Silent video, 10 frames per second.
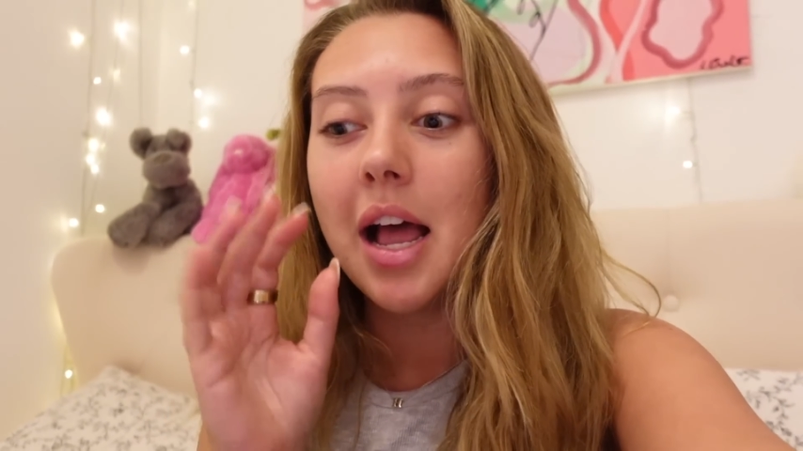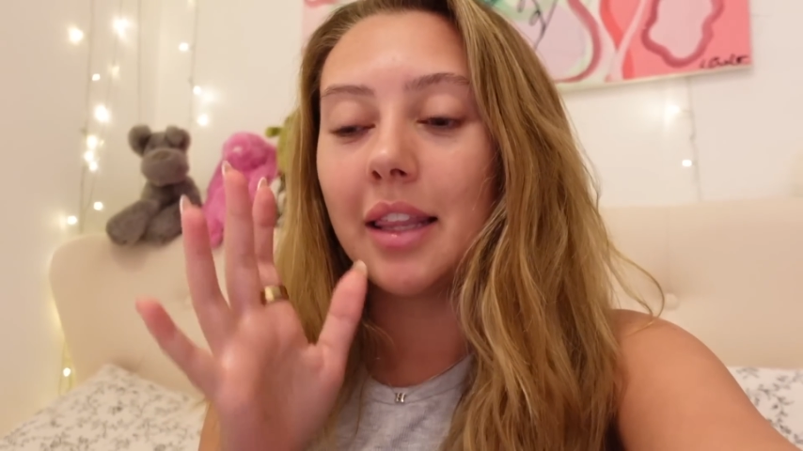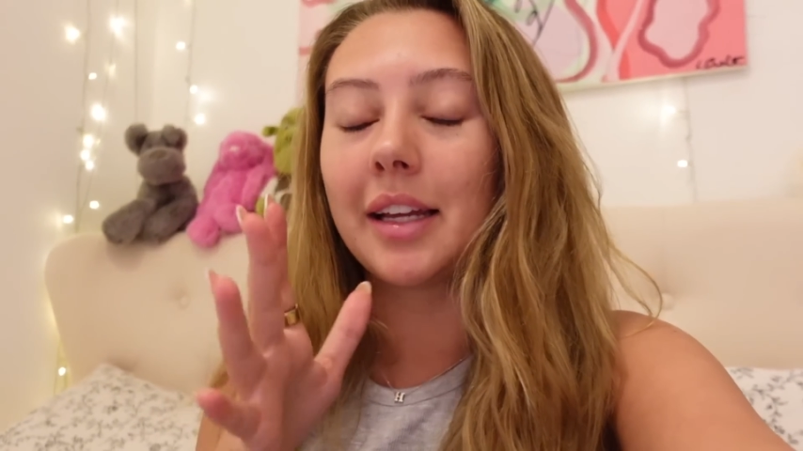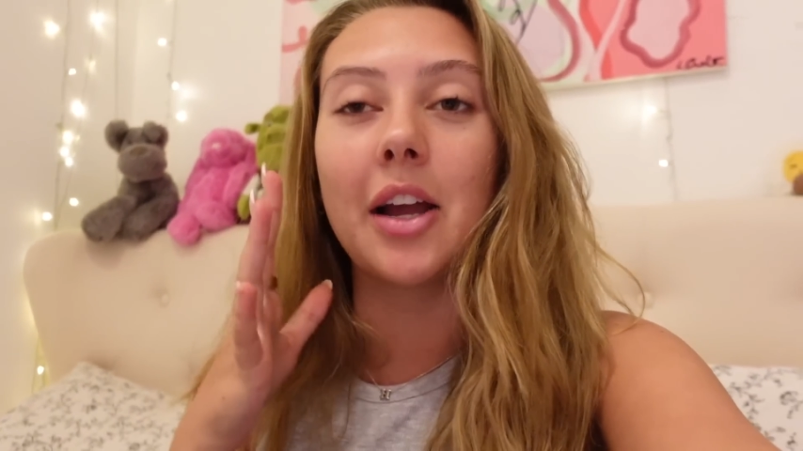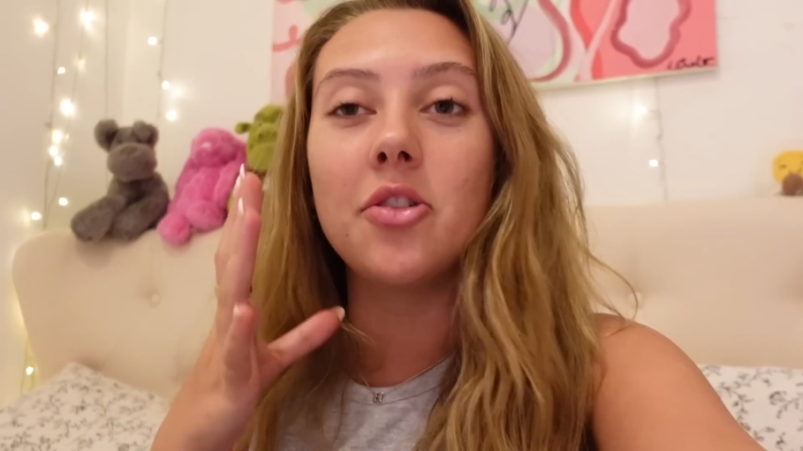
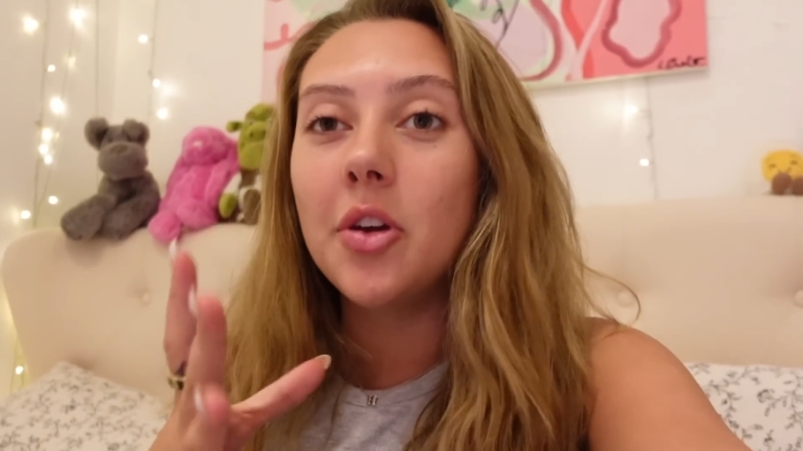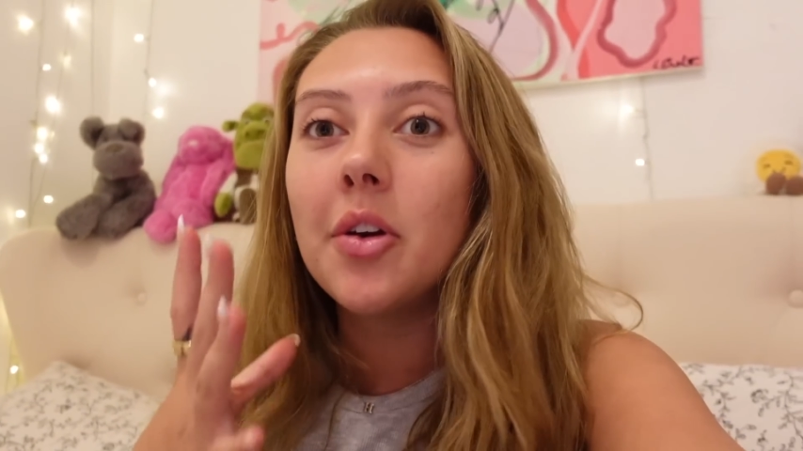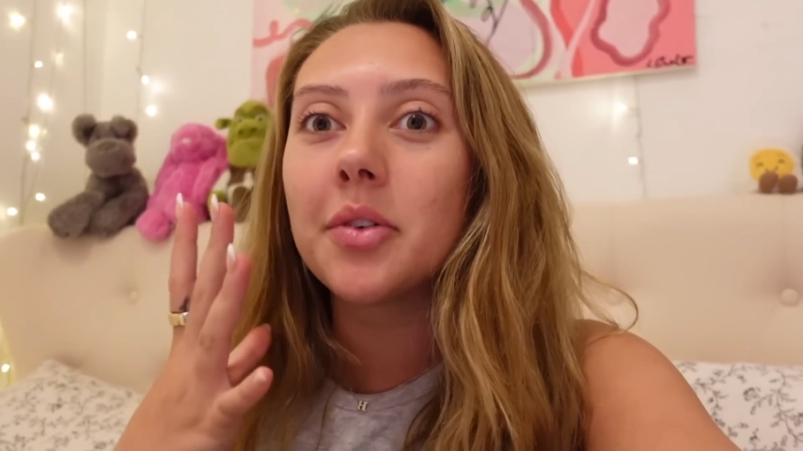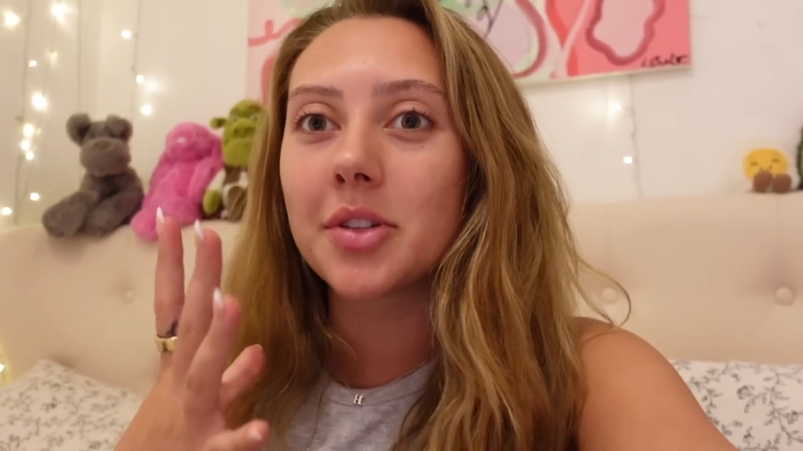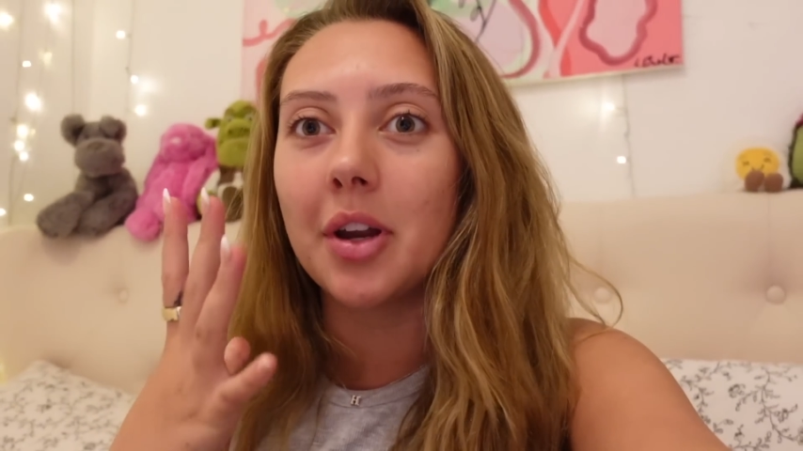Like, I knew
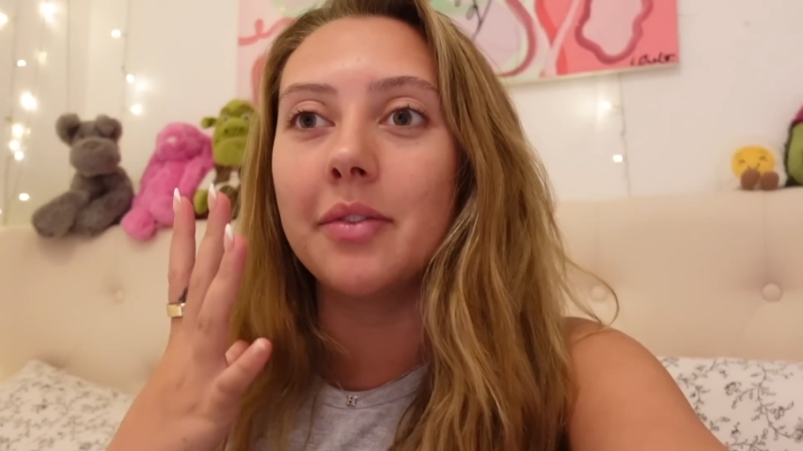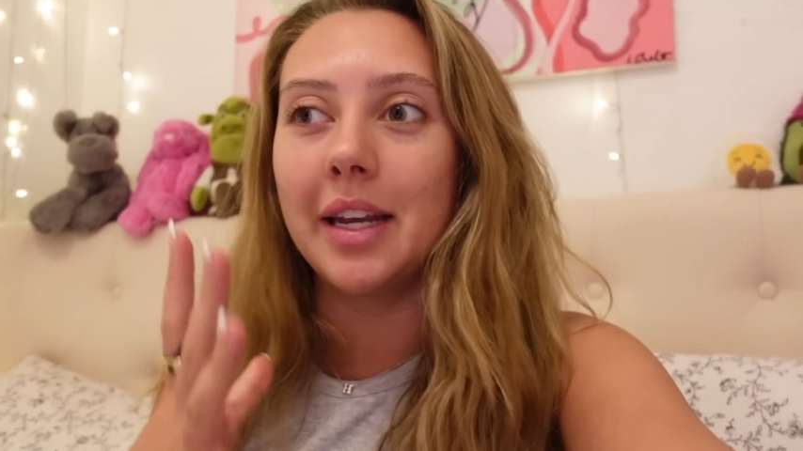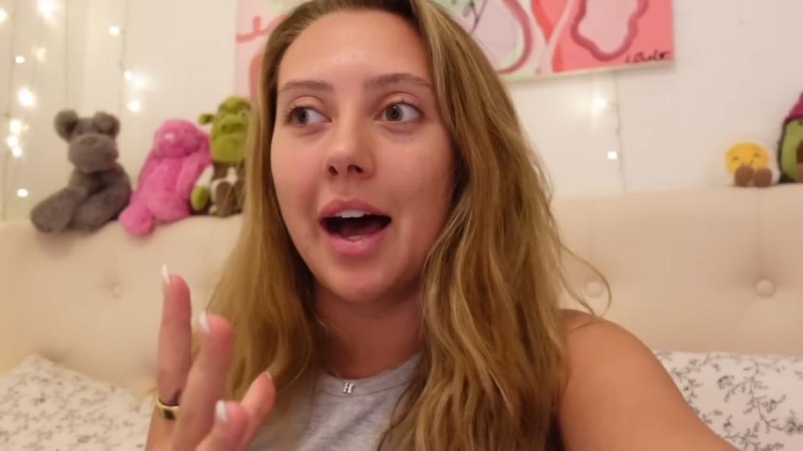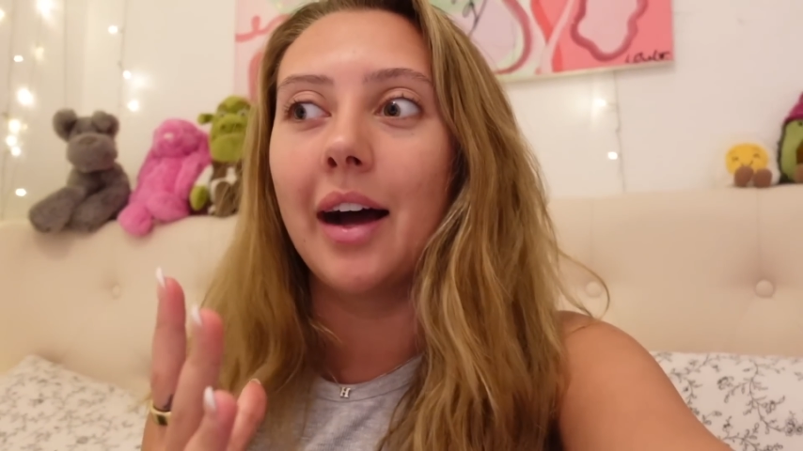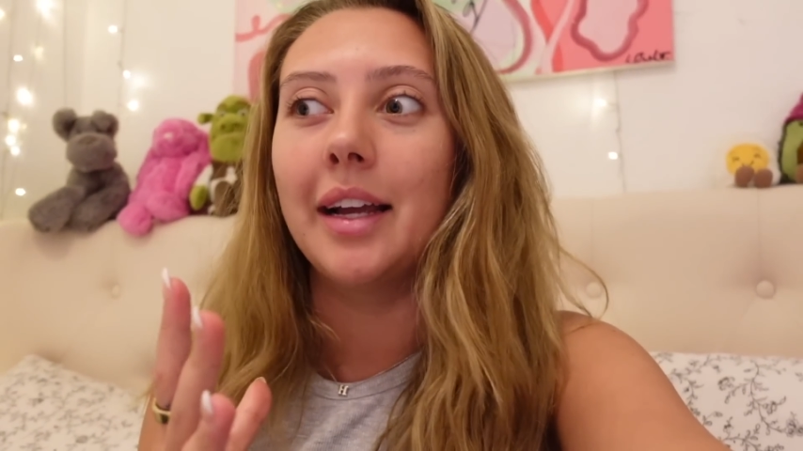it was going to be
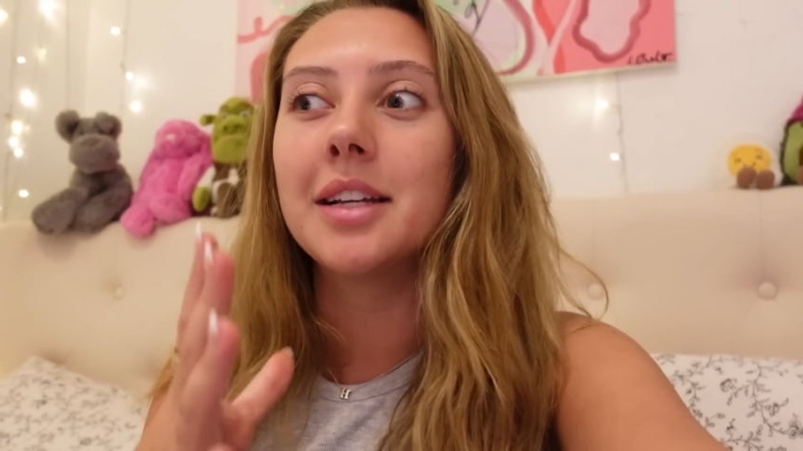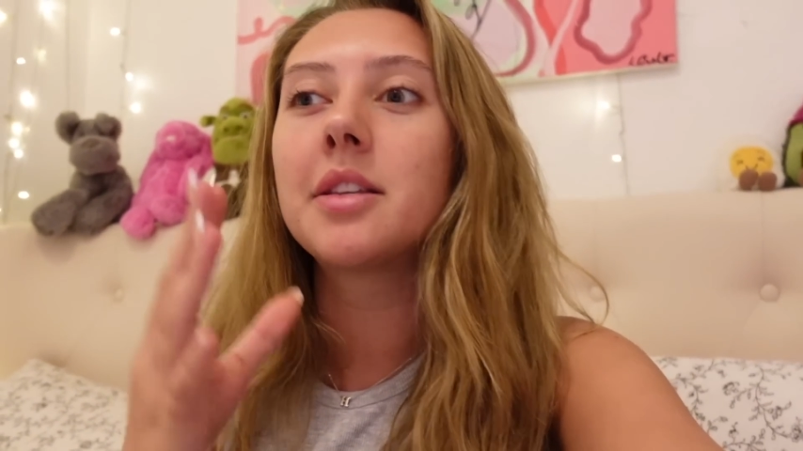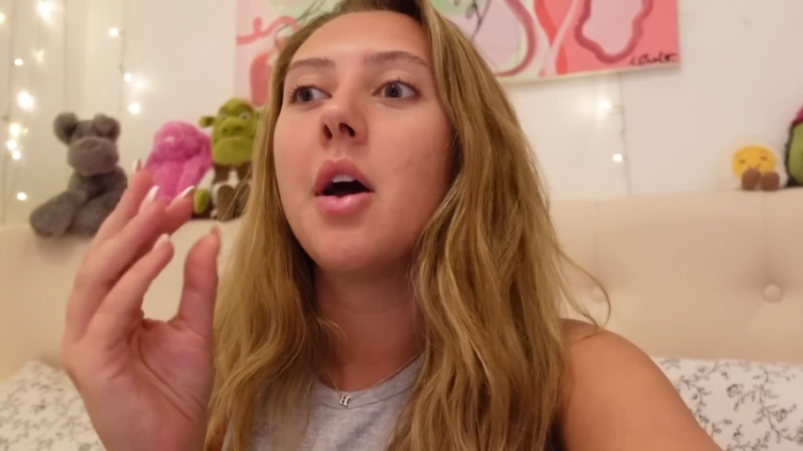nice,